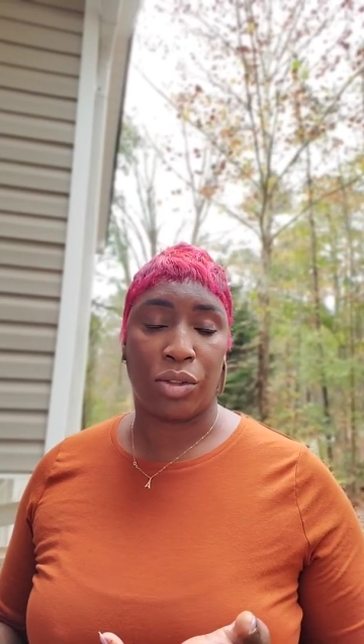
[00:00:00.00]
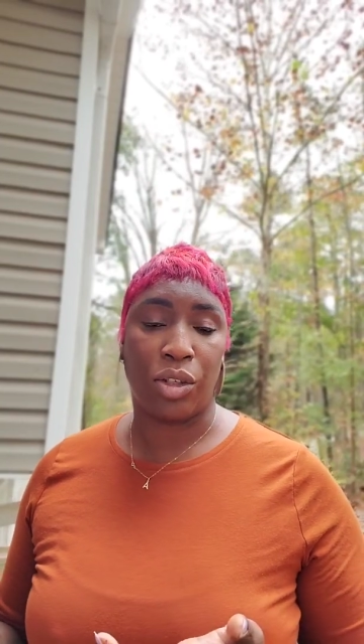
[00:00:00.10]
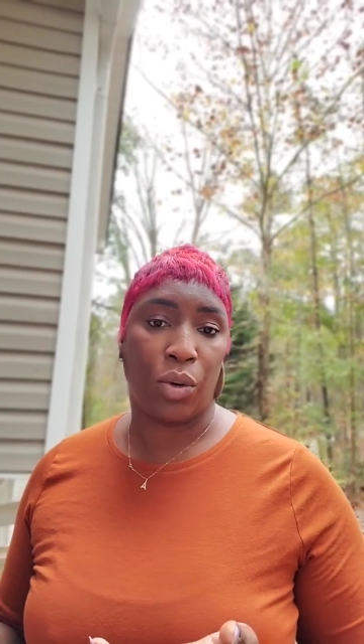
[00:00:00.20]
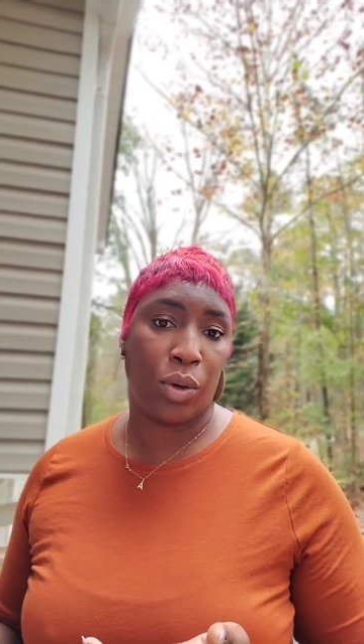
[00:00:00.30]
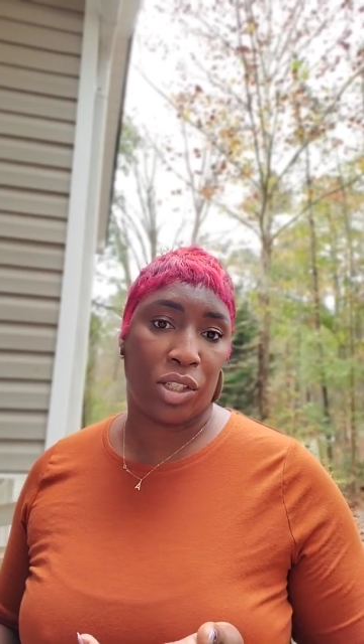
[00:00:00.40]

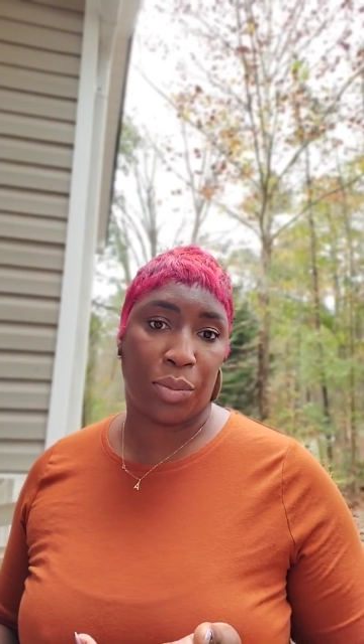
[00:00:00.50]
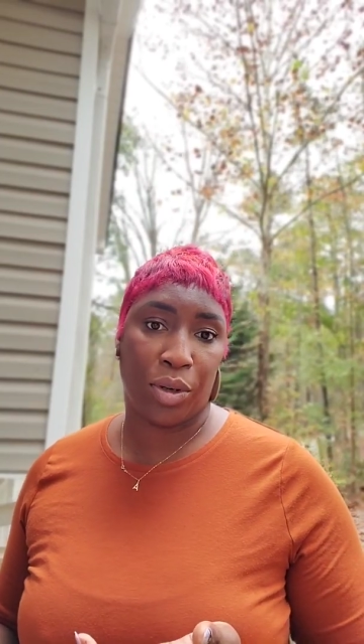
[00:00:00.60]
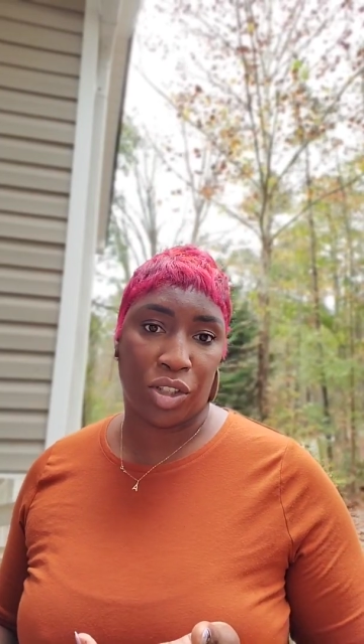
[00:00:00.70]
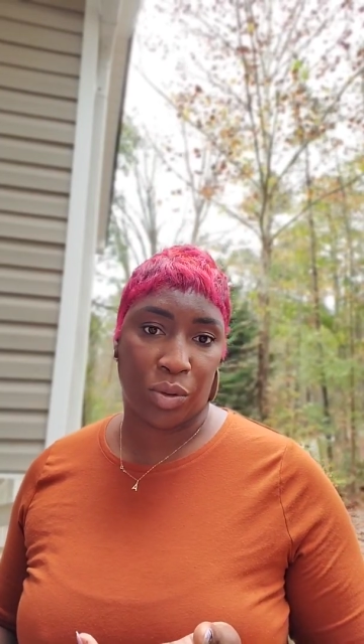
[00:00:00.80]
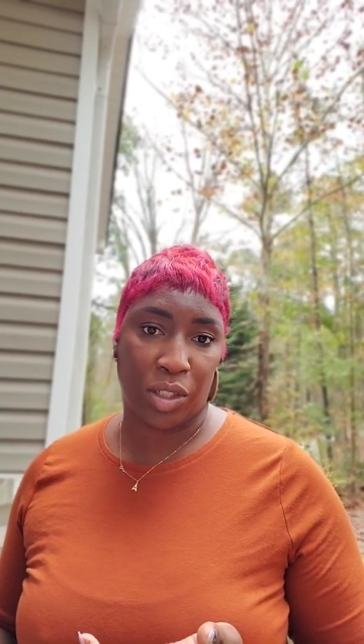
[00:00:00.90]
what your
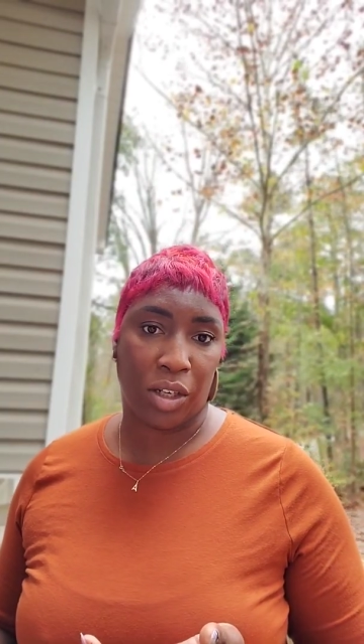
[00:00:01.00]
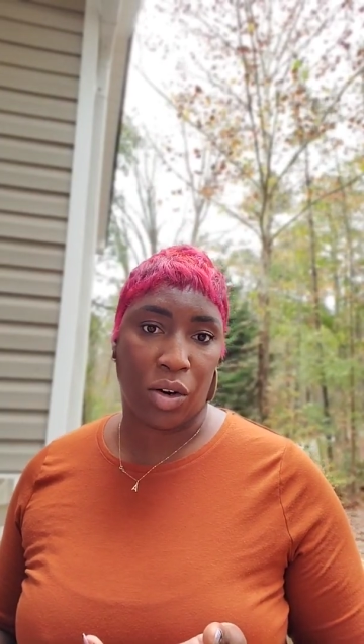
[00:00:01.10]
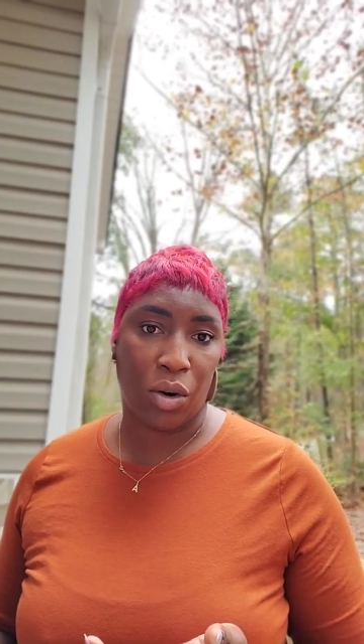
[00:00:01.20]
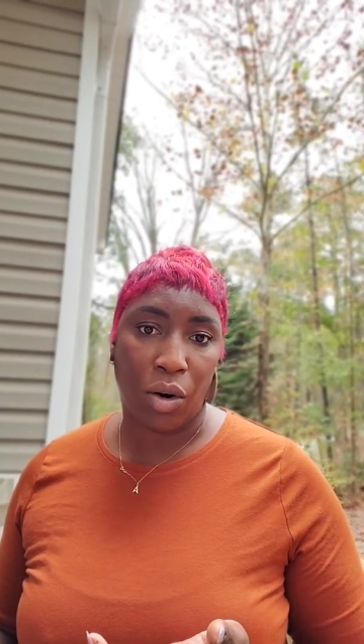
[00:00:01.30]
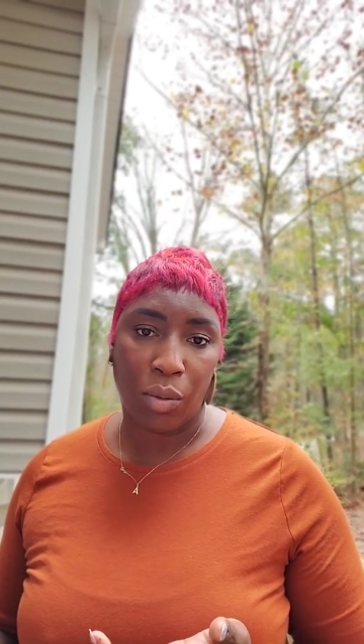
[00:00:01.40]
purchase was going to
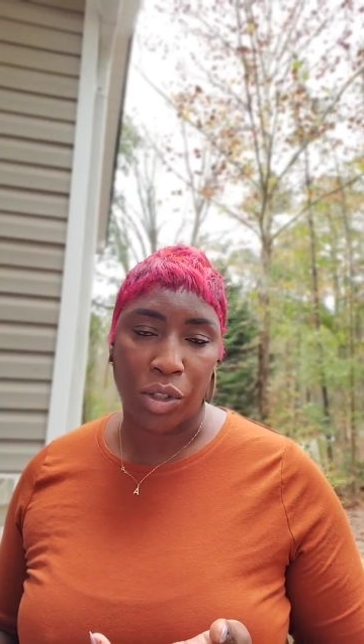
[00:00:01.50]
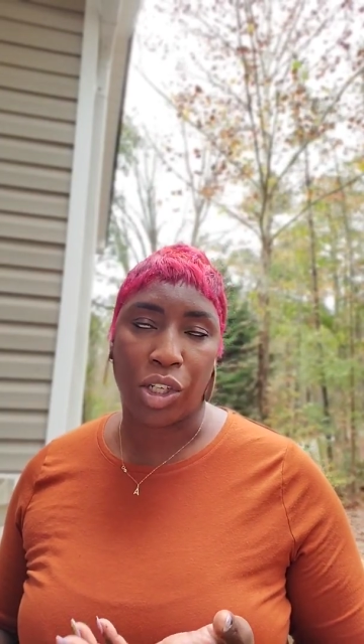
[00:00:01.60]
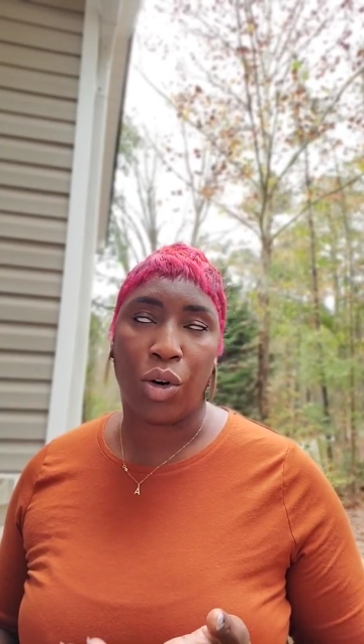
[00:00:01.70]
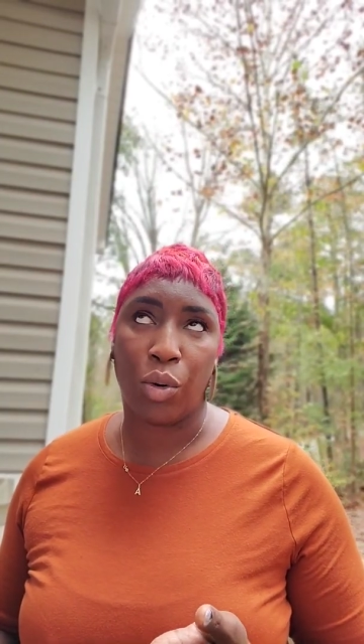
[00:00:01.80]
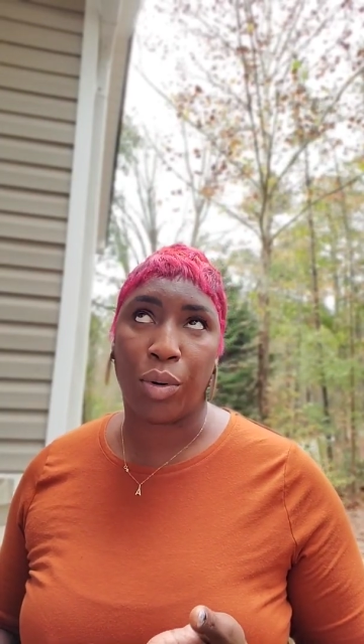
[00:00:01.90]
call, what
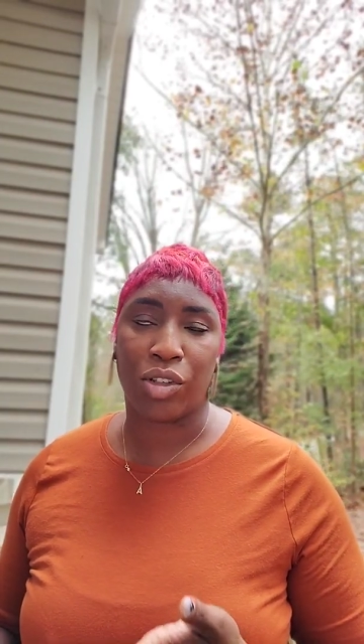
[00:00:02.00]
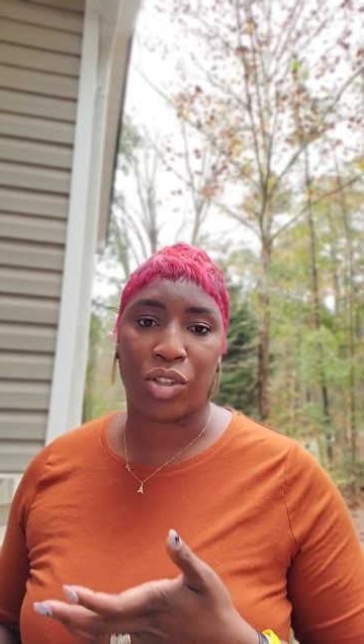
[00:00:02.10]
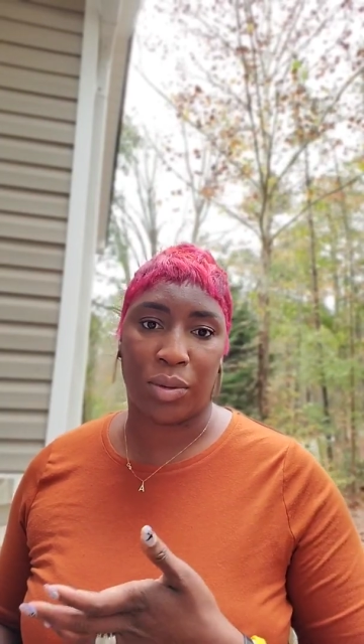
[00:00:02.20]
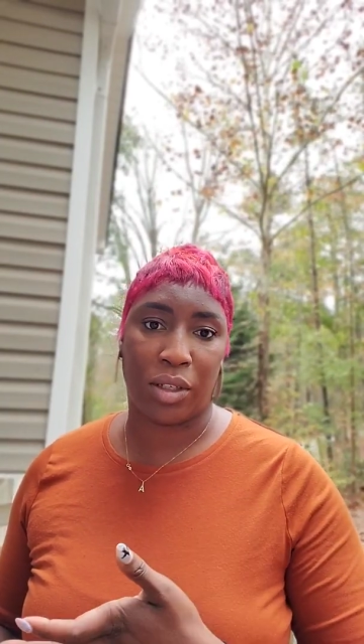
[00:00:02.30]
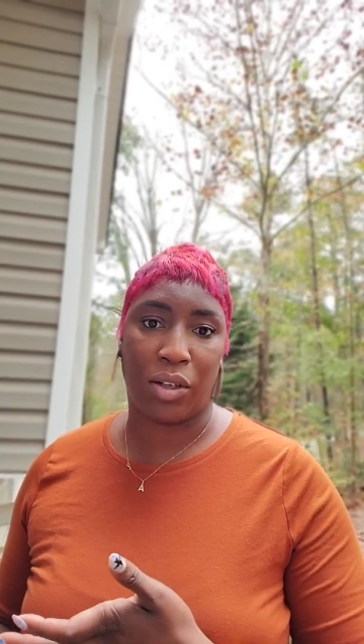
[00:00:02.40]
your home
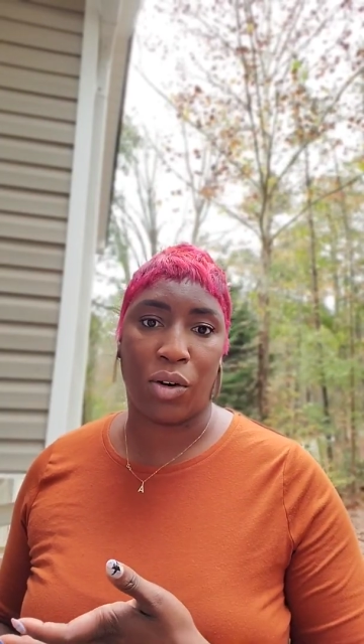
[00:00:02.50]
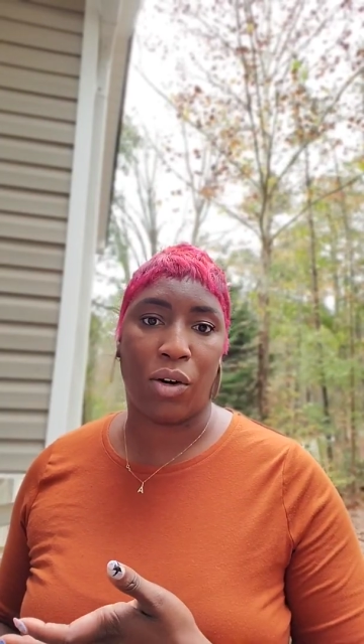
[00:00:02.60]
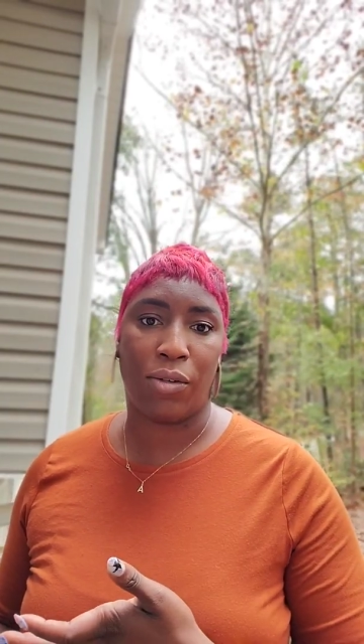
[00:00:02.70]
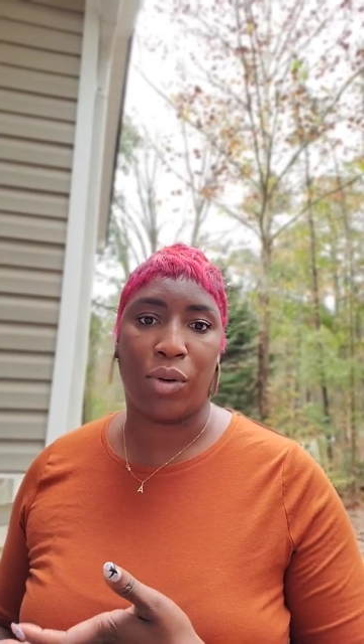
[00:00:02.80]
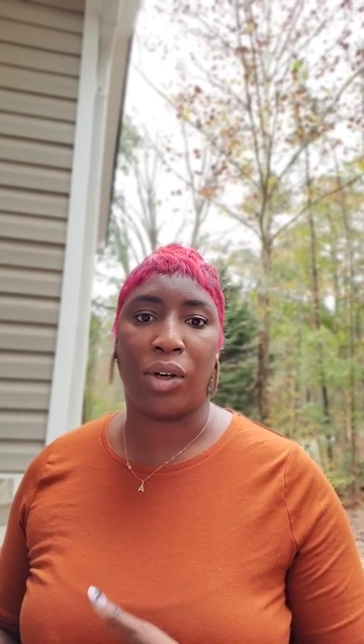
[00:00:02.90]
purchase was going to
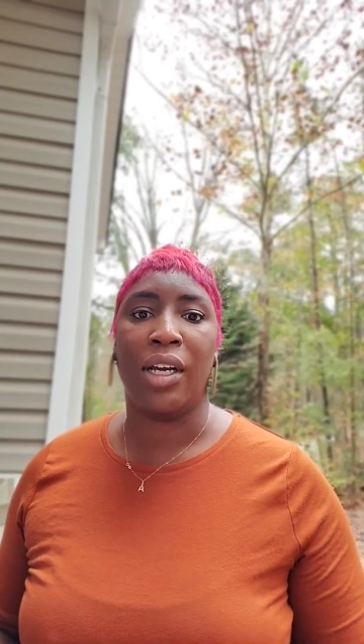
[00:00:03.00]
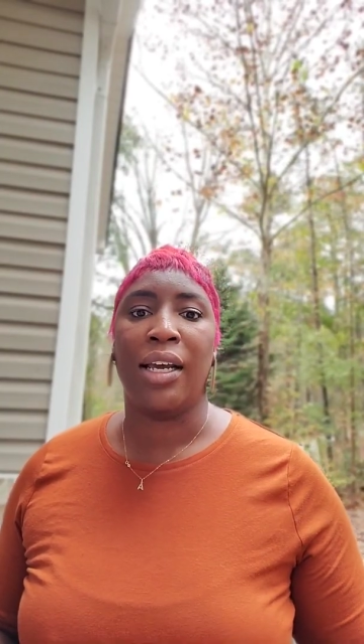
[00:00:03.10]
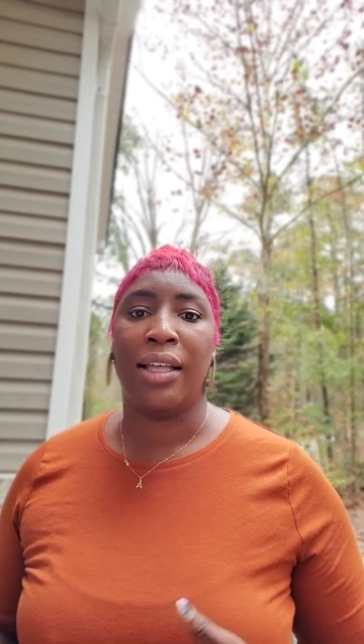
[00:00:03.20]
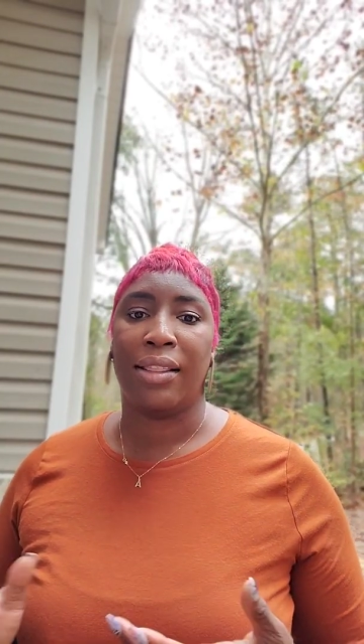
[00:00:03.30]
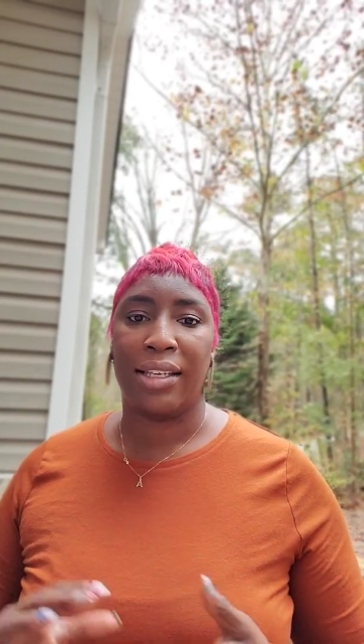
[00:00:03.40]
call for.
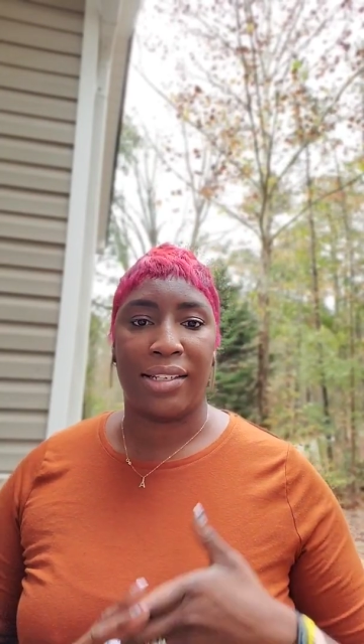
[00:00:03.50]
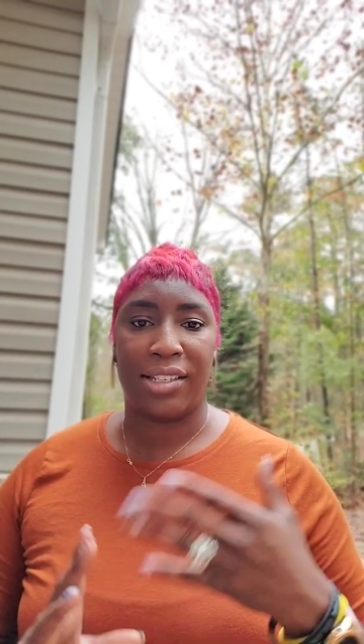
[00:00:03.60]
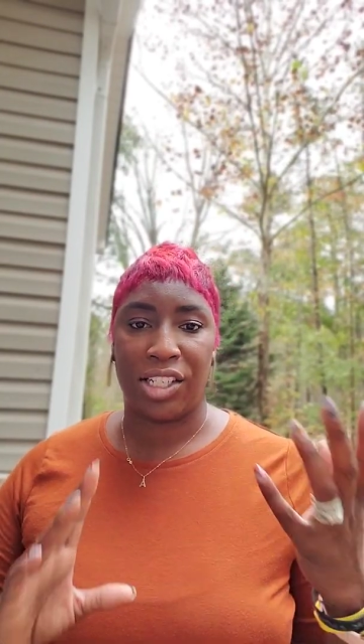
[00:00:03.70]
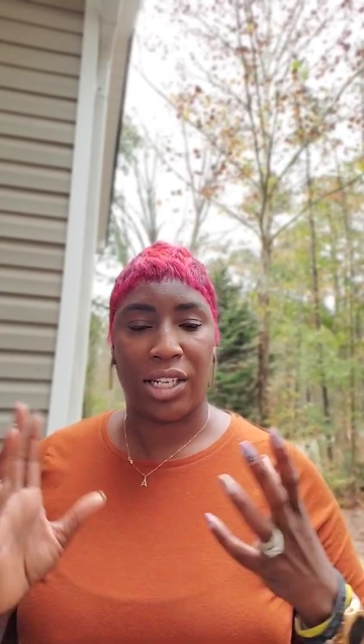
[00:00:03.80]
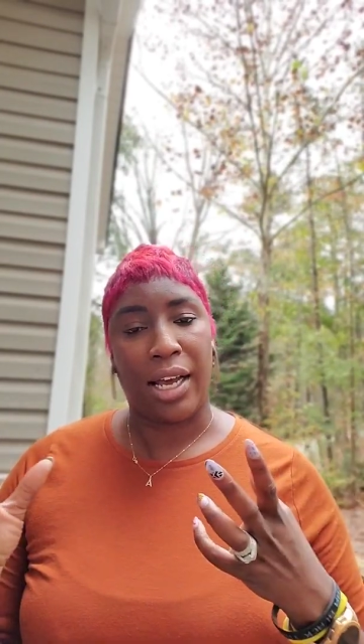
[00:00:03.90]
This
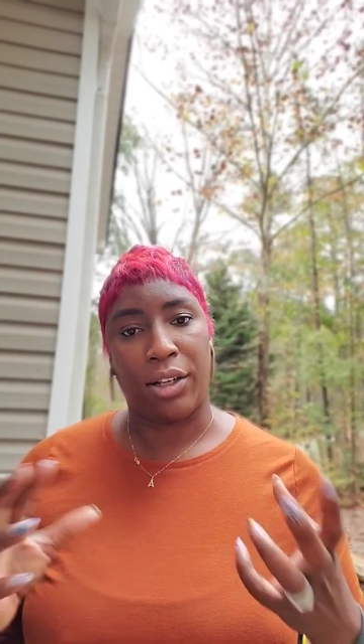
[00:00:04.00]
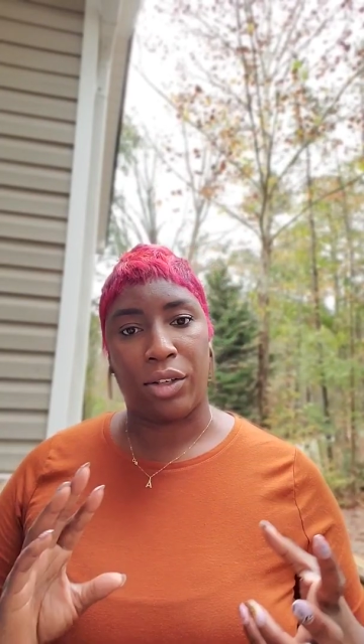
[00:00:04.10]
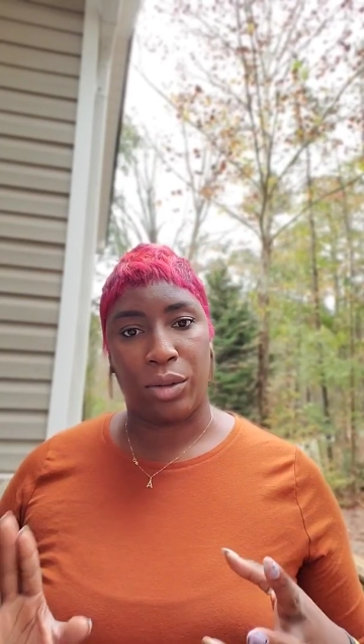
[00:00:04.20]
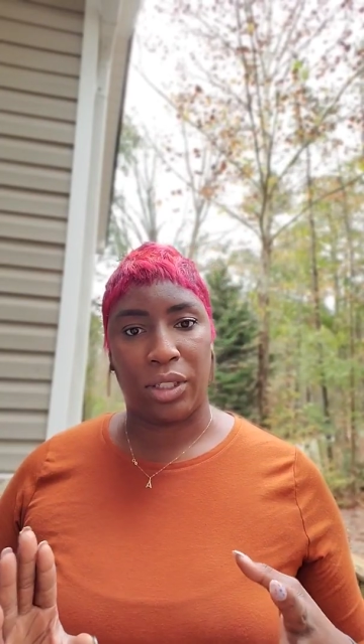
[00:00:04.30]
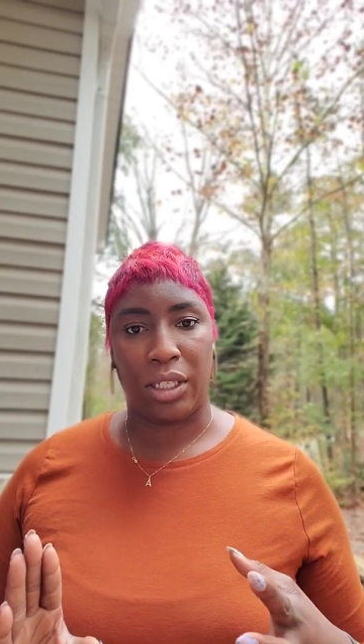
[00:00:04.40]
just kind of
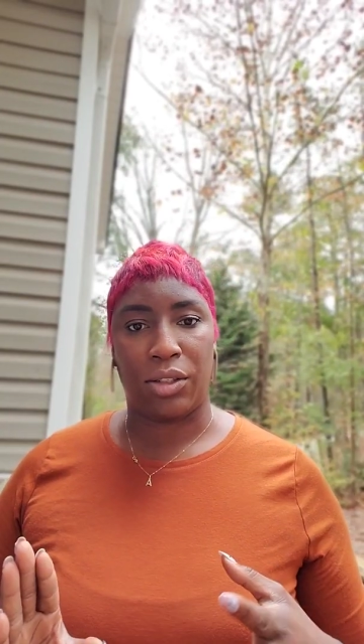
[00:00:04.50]
throws things